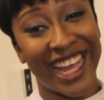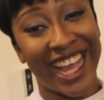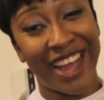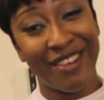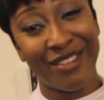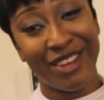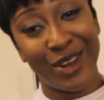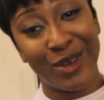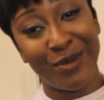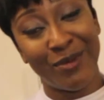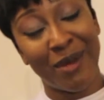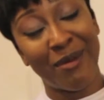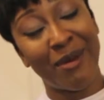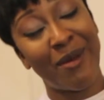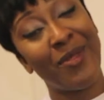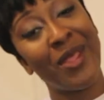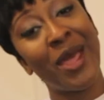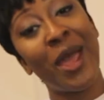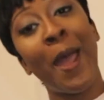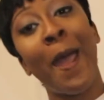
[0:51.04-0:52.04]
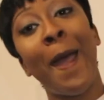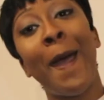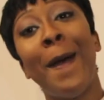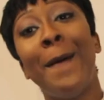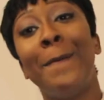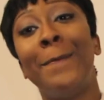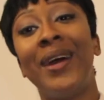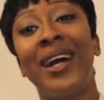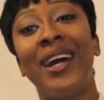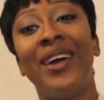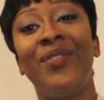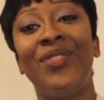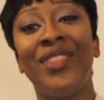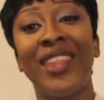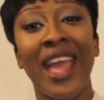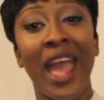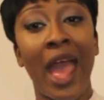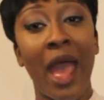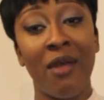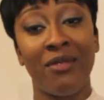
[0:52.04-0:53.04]
Having a little moment. But
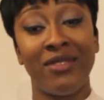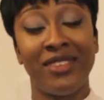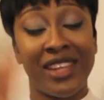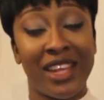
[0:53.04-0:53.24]
yeah,